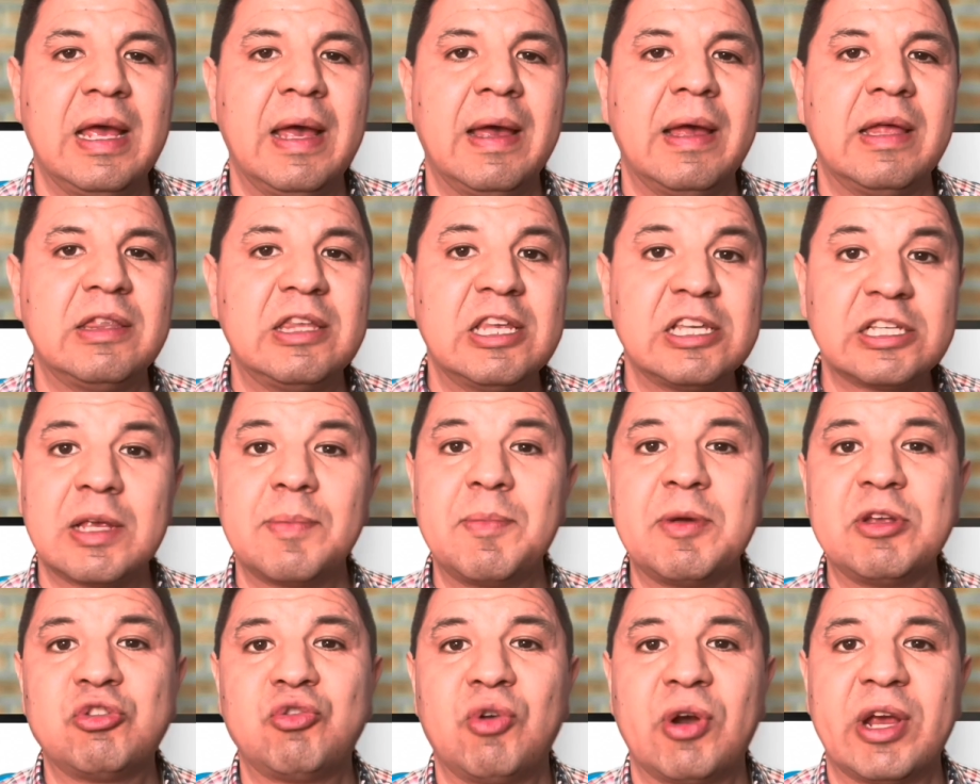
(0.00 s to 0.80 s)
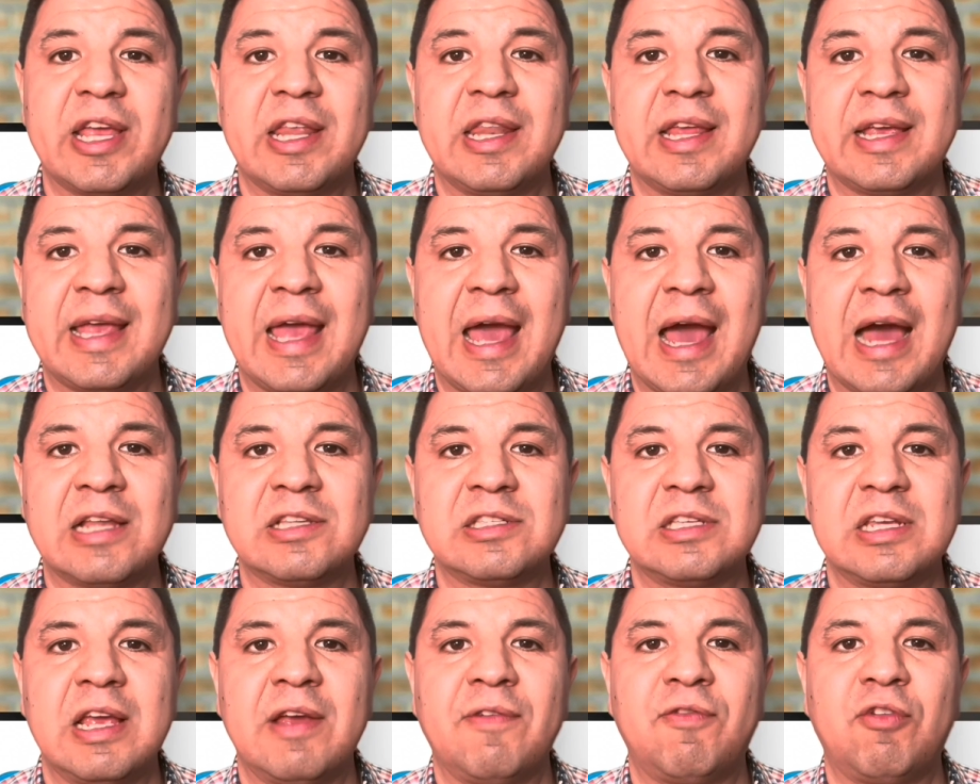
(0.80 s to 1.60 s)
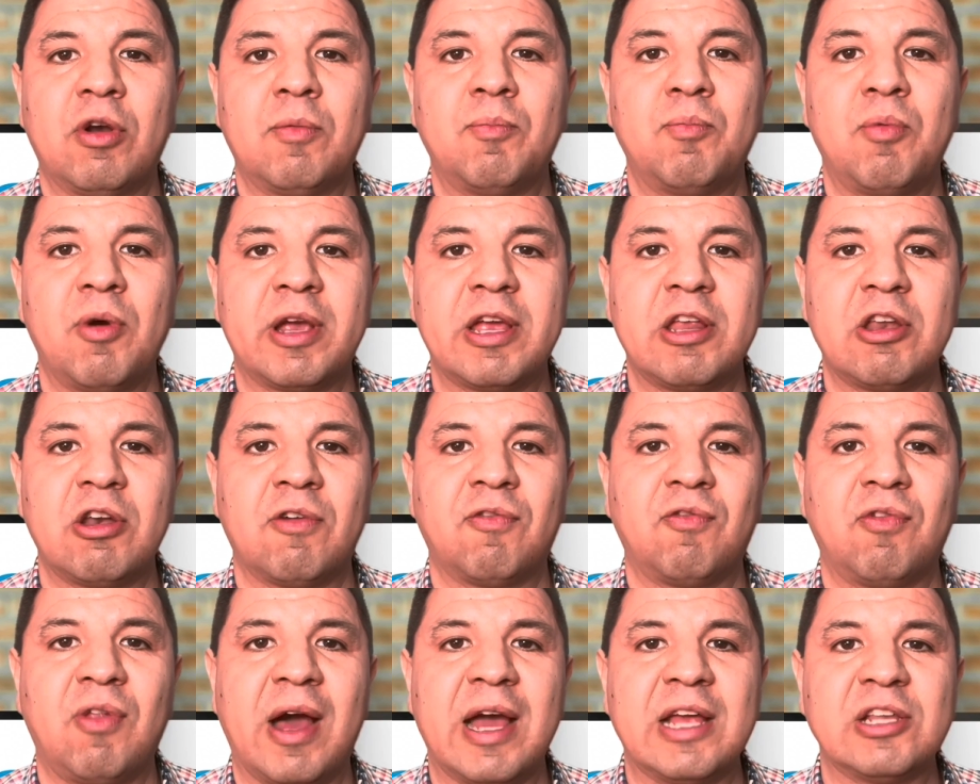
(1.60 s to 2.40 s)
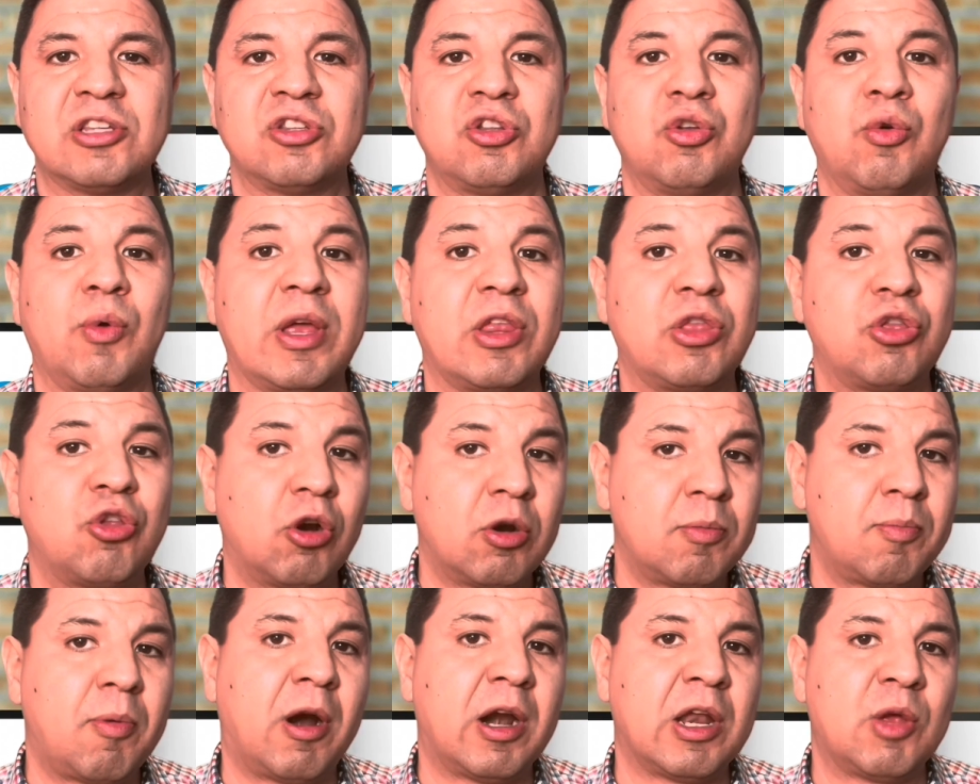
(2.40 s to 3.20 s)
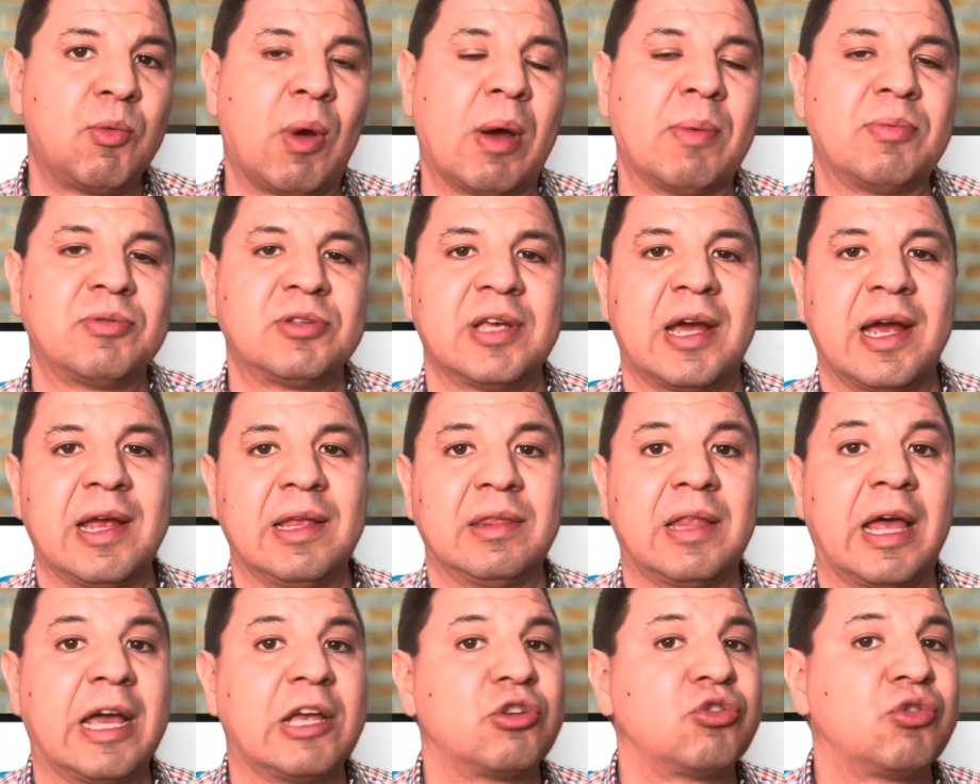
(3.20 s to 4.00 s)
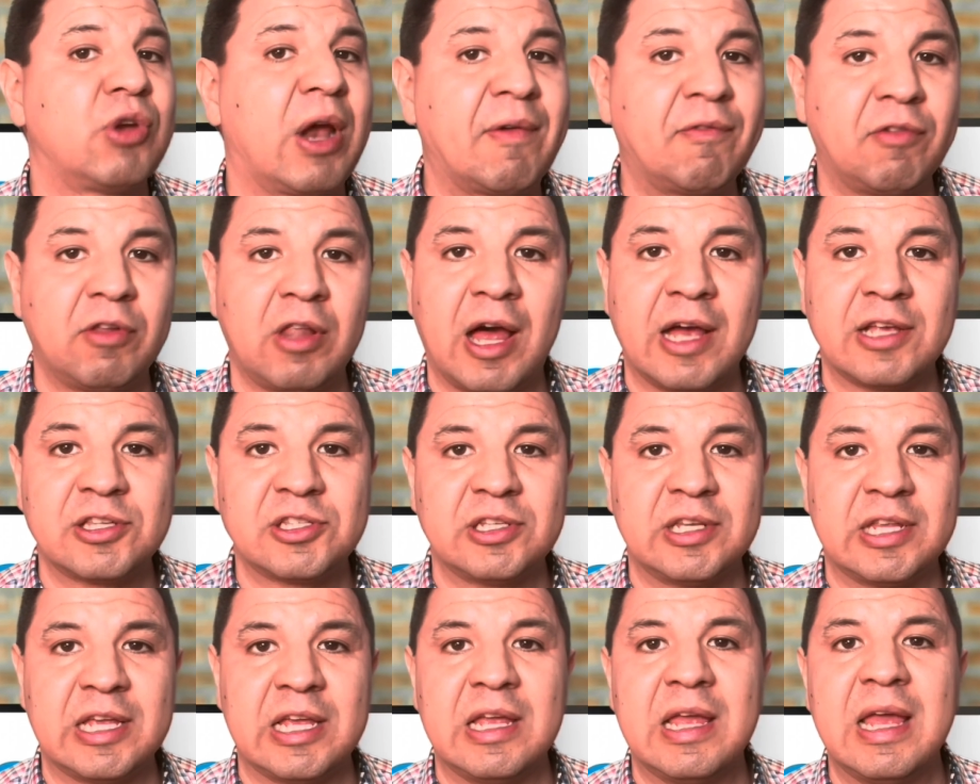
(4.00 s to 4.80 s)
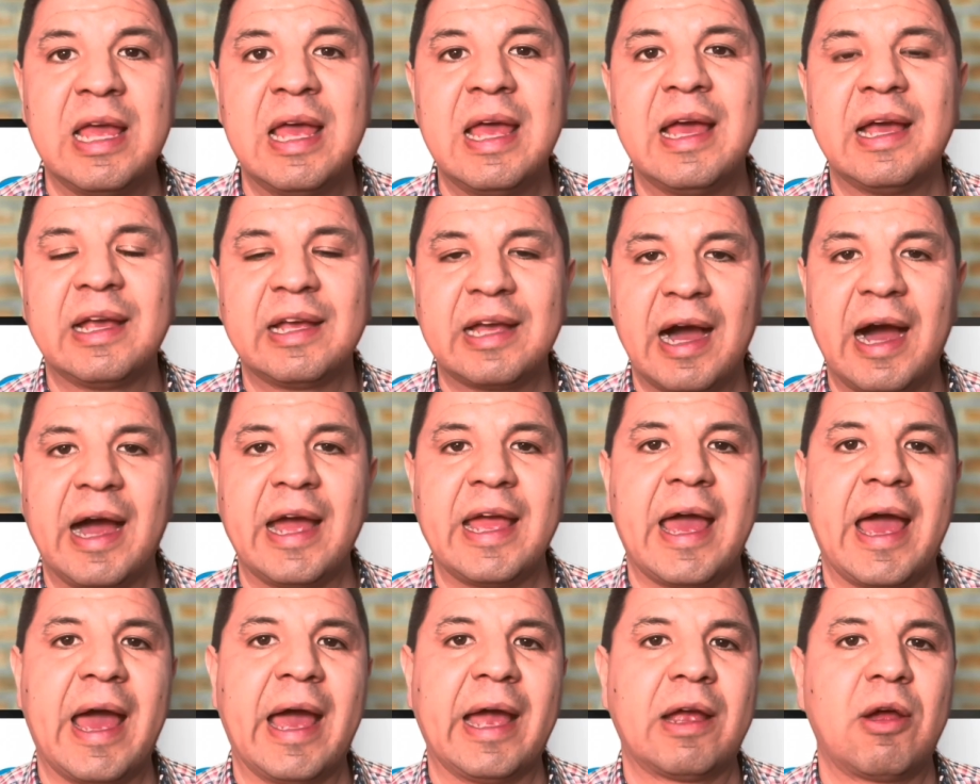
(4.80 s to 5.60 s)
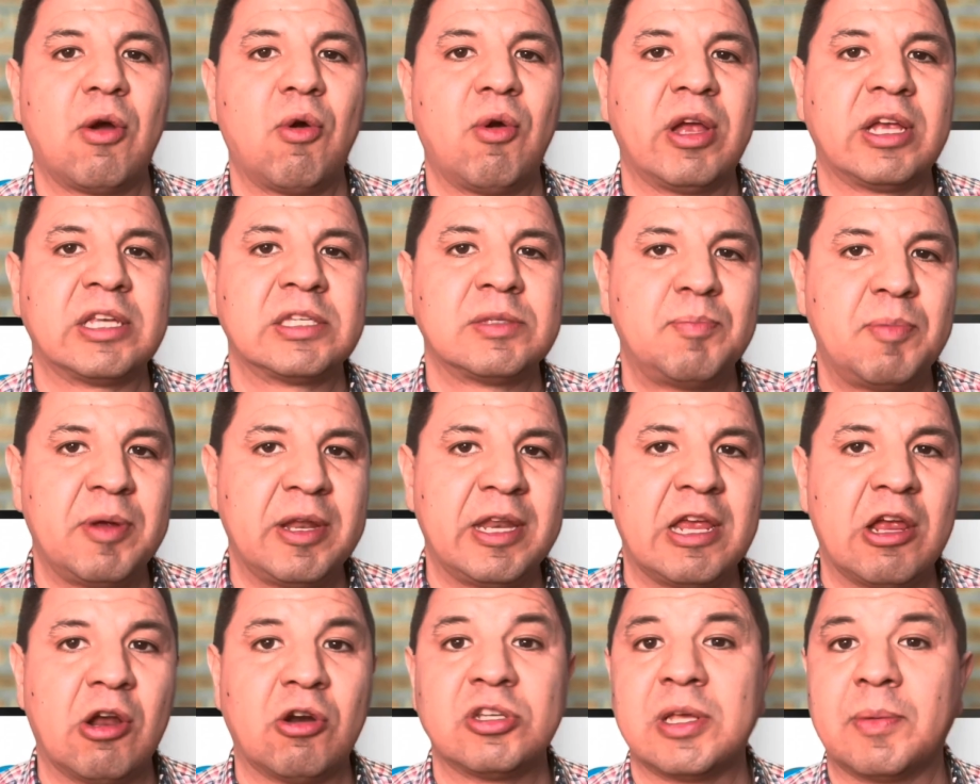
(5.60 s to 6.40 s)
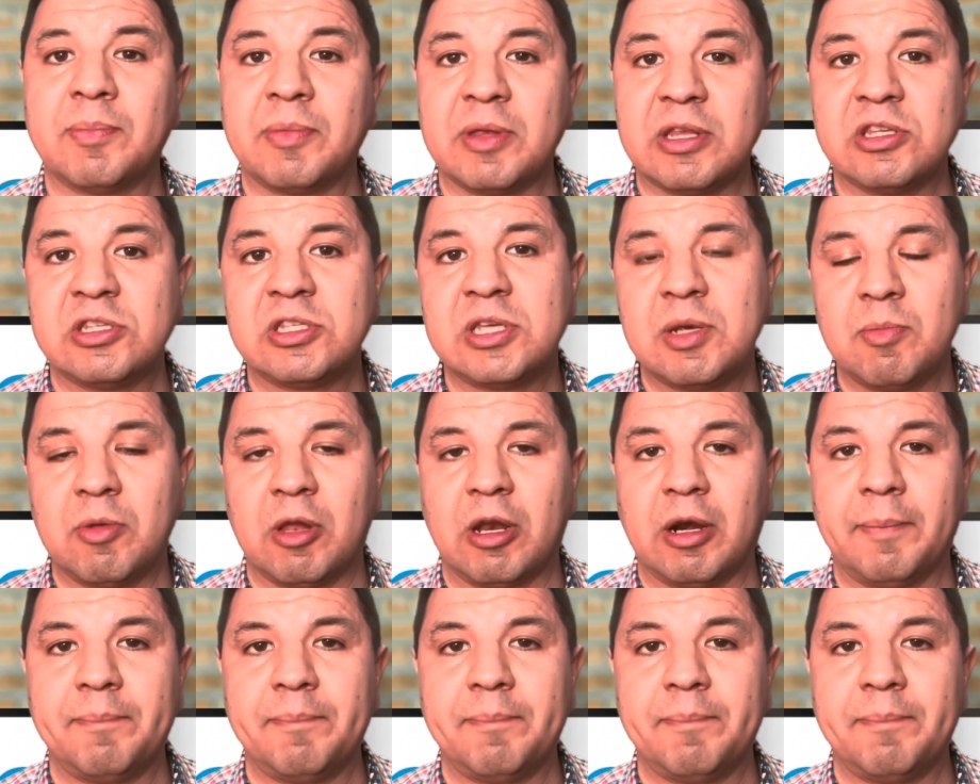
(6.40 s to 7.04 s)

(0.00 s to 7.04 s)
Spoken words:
This can be tricky to catch if you're booking your flights through a third-party website like Travelocity, Kayak, Expedia, or something similar.